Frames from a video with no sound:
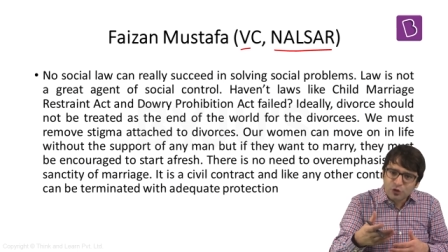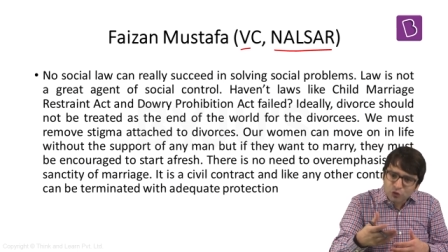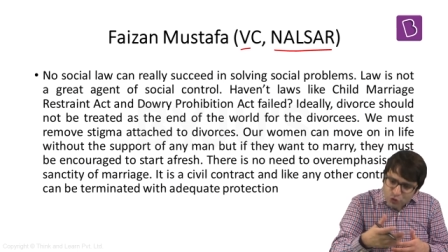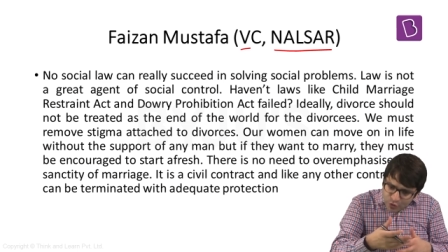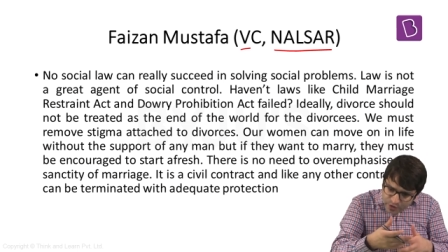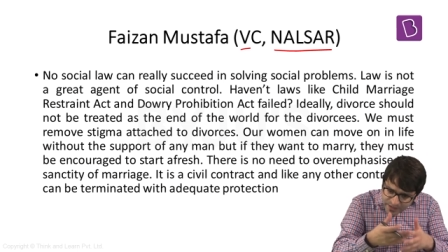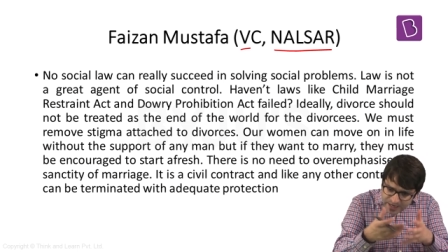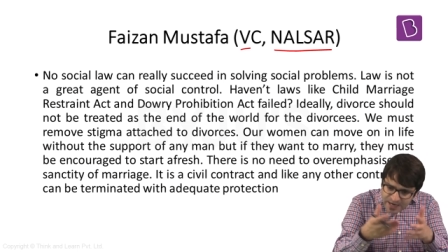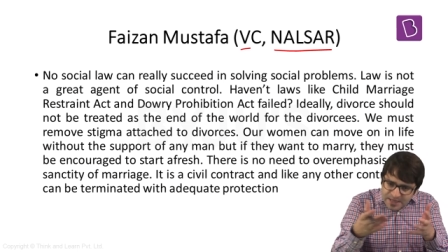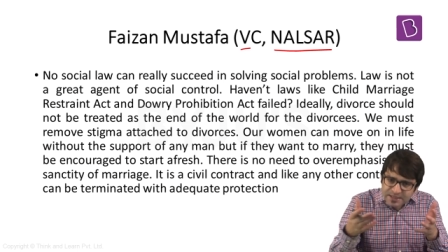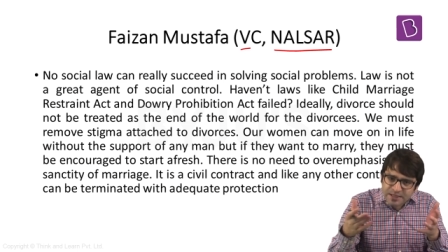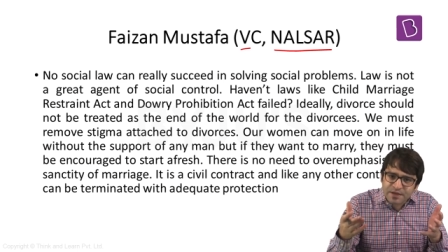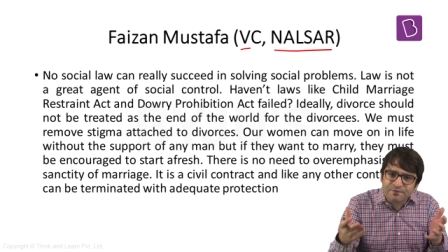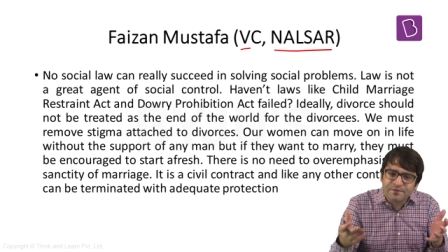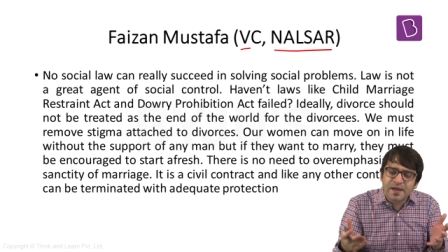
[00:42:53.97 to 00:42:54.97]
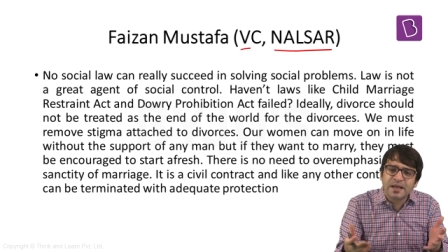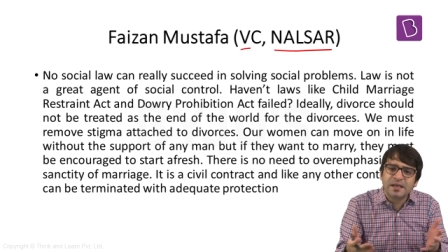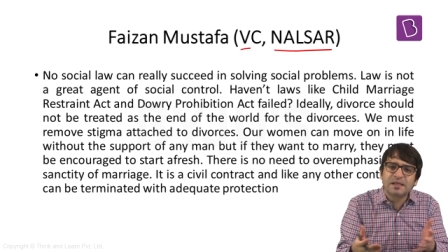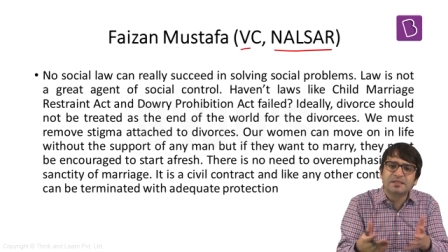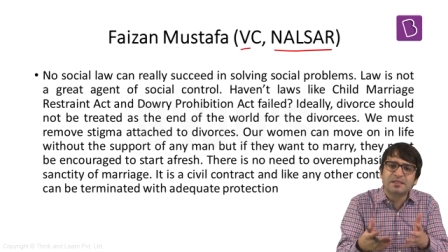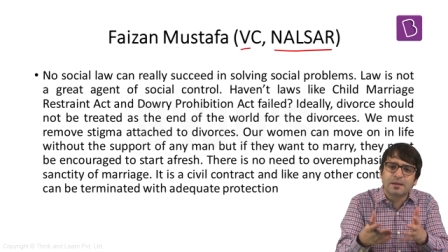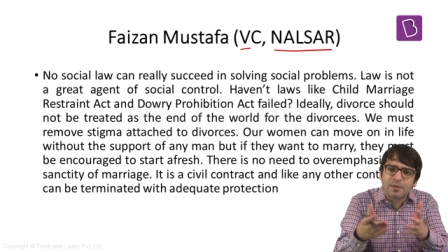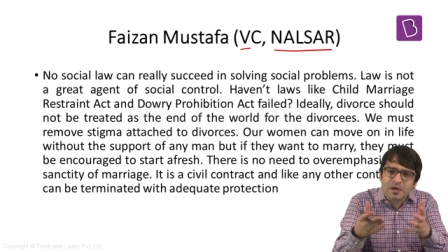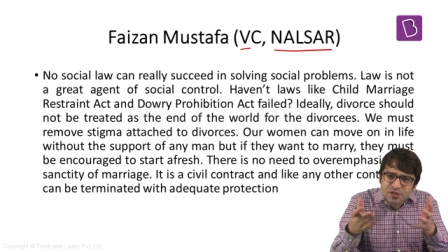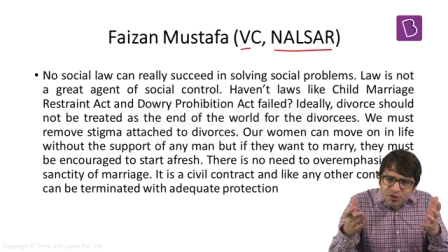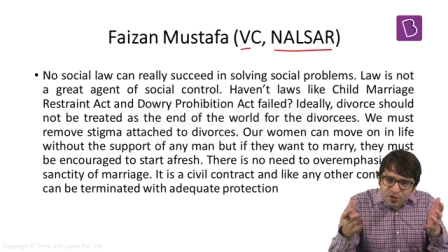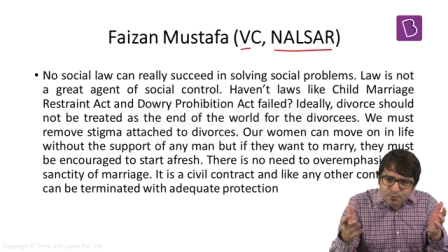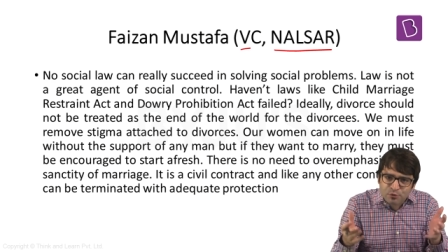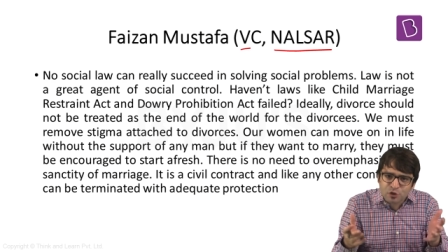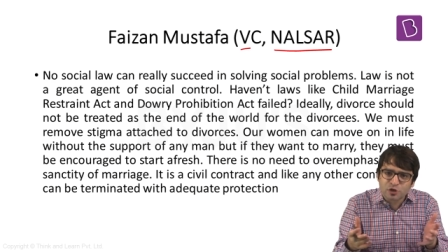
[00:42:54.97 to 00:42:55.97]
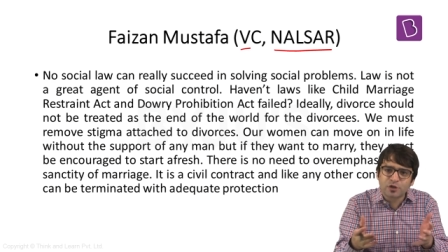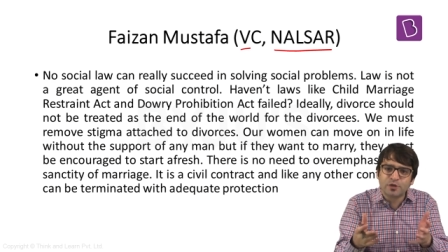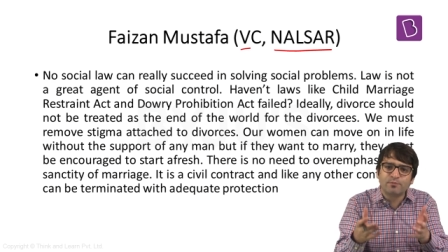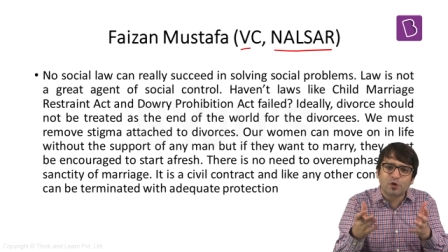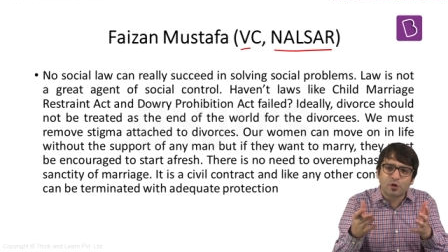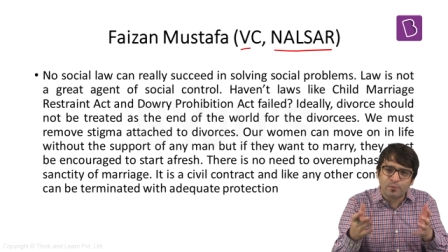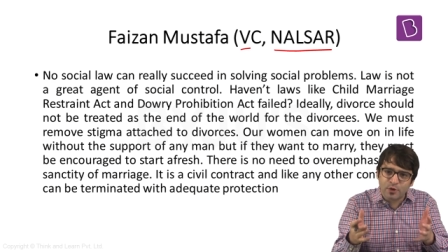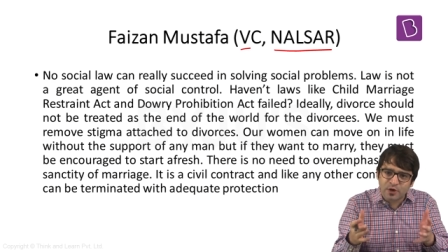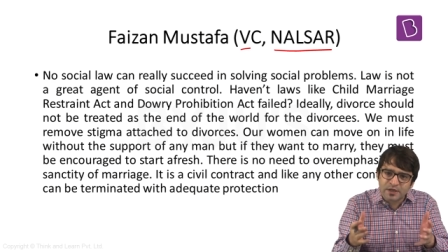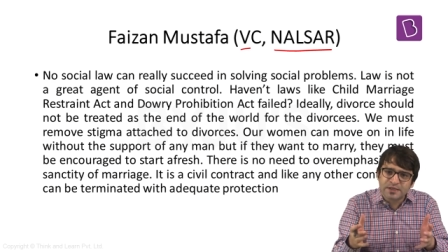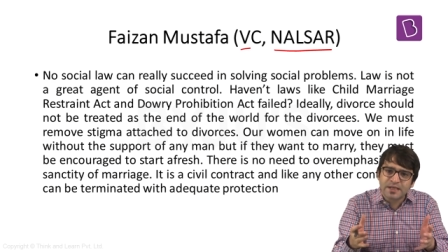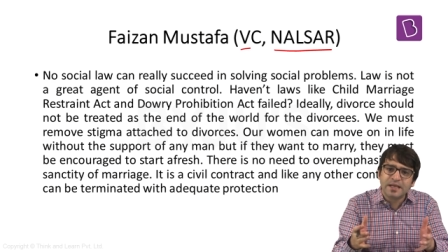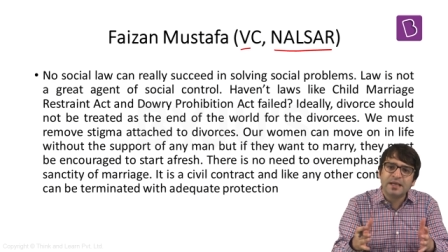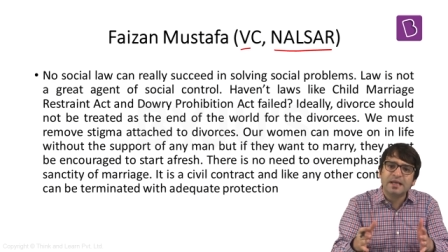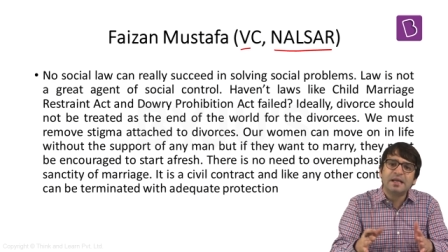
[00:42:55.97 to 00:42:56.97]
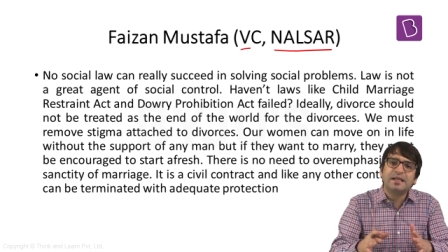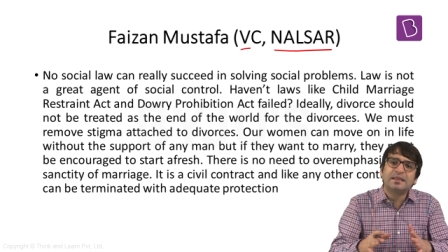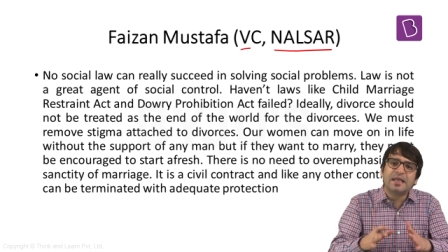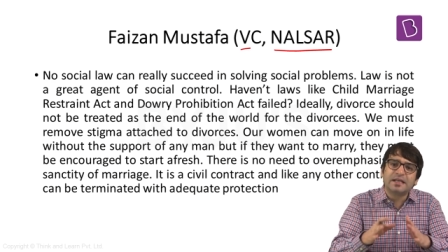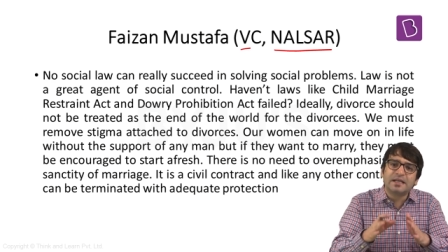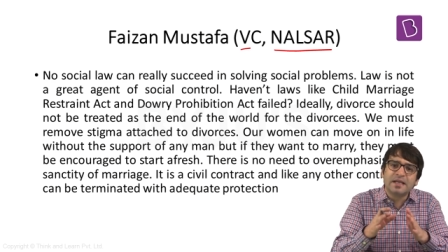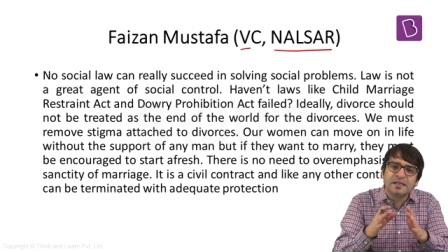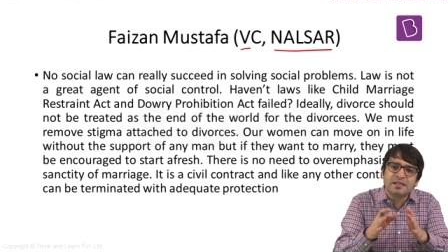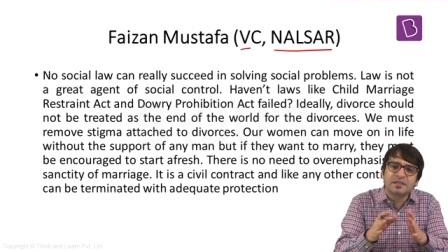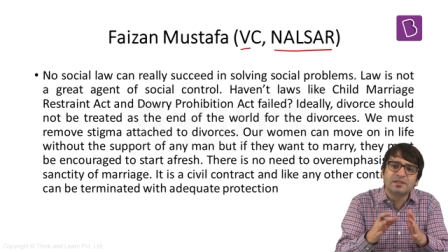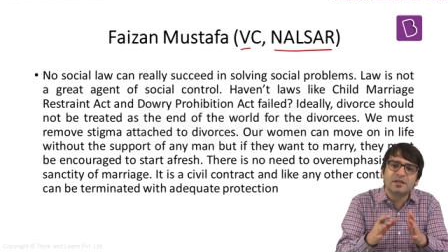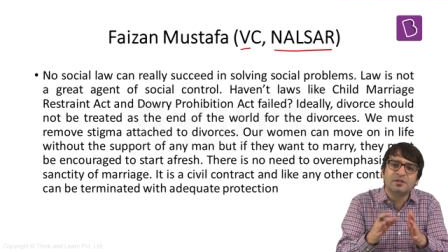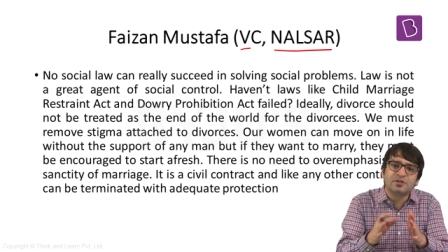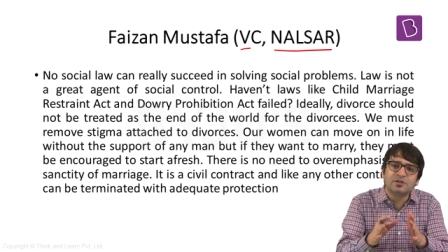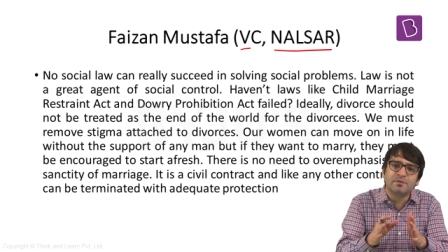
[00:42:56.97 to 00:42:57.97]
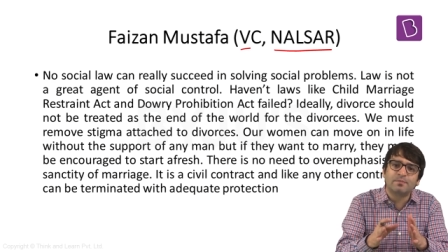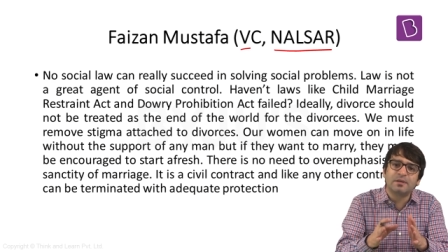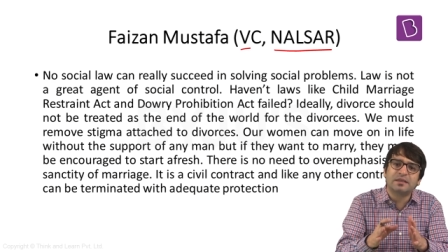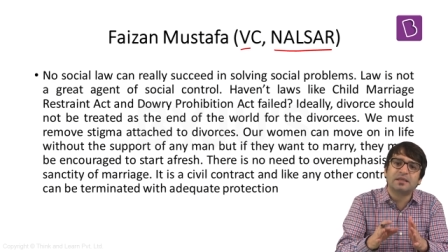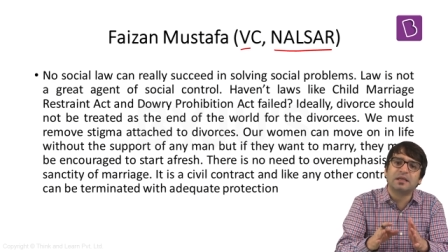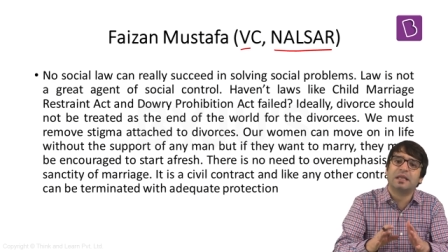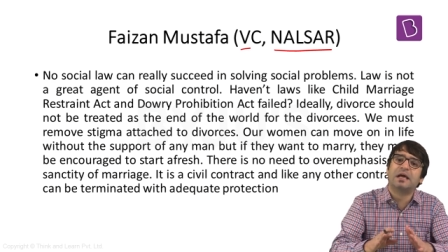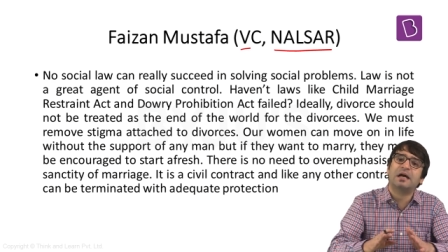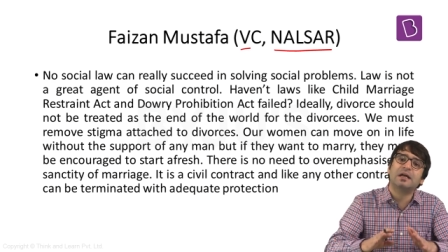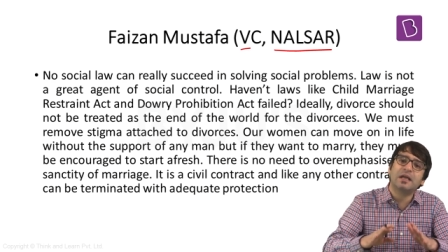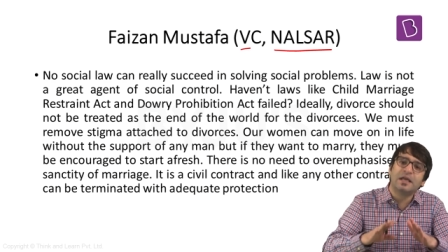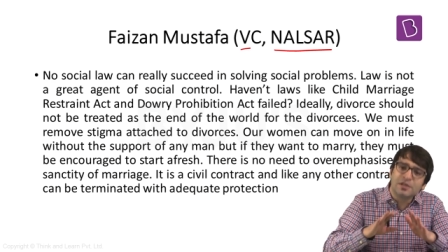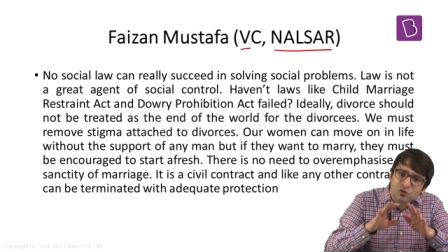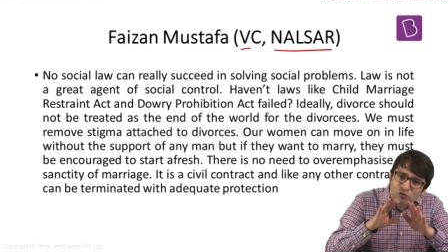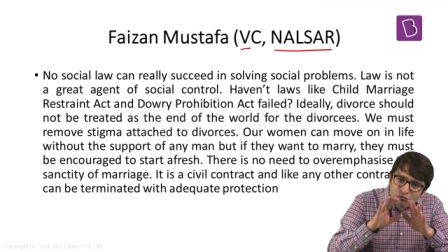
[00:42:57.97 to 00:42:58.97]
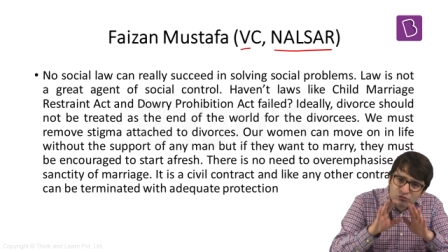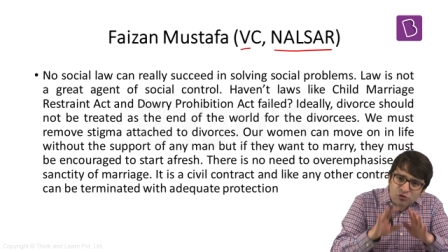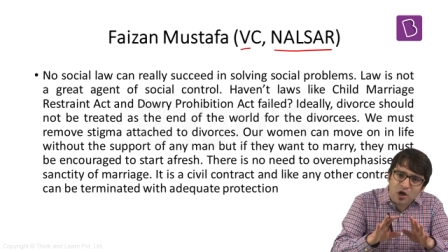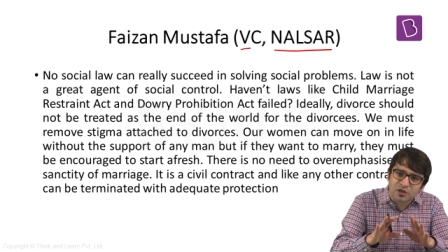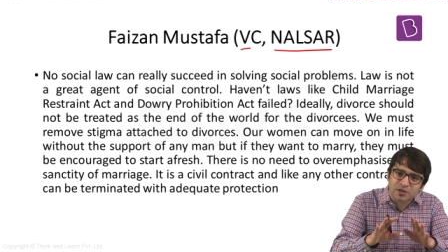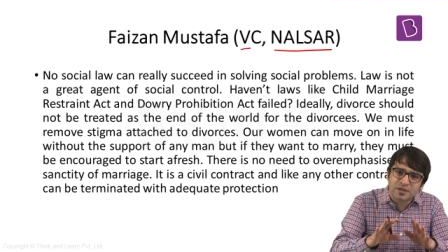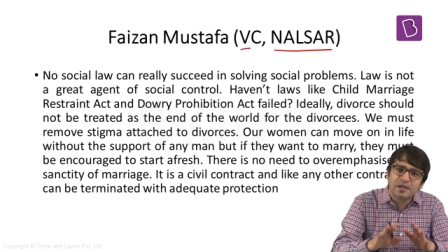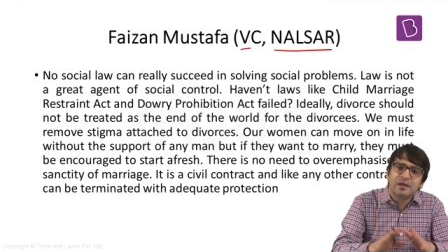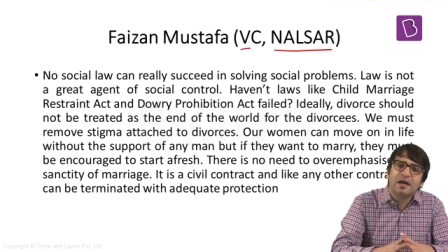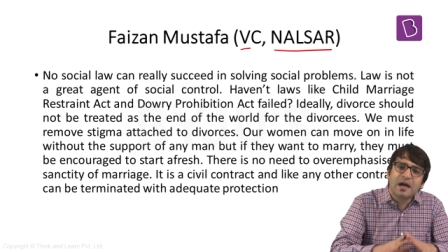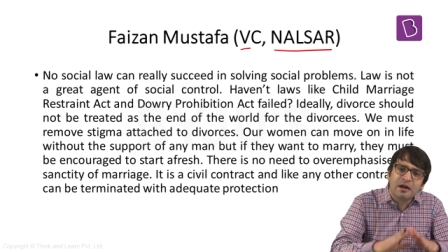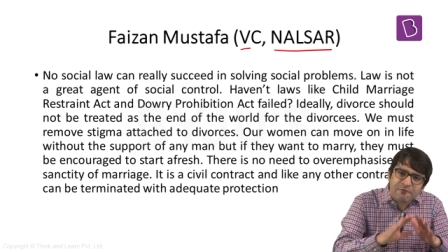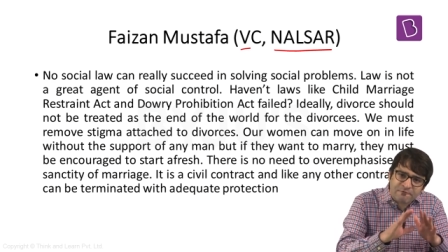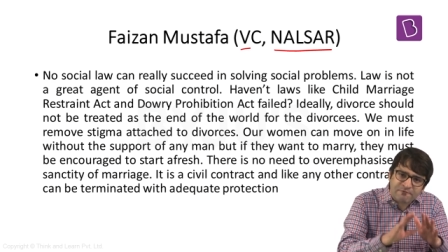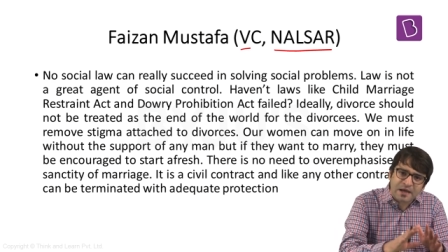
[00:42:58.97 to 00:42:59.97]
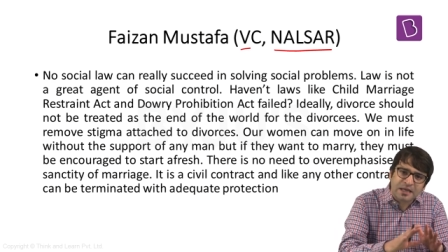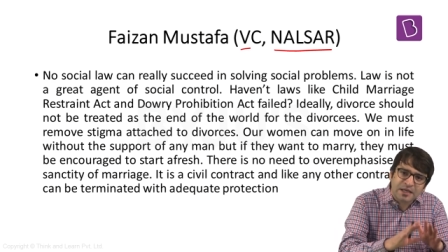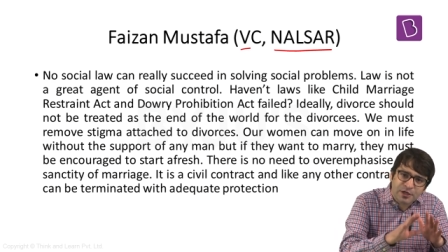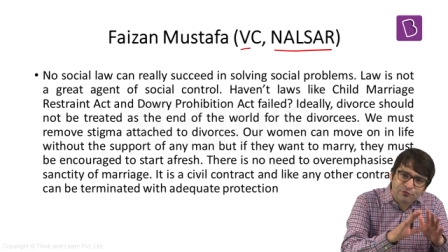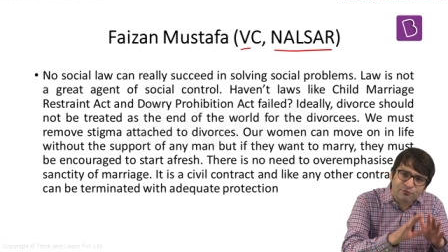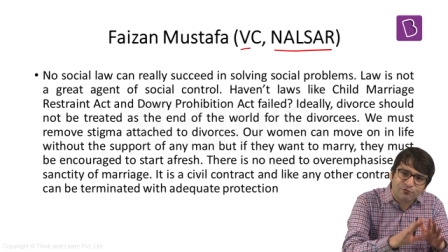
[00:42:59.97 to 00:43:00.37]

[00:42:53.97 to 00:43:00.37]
to create an awareness amongst the Muslim community that instant triple talaq is not a valid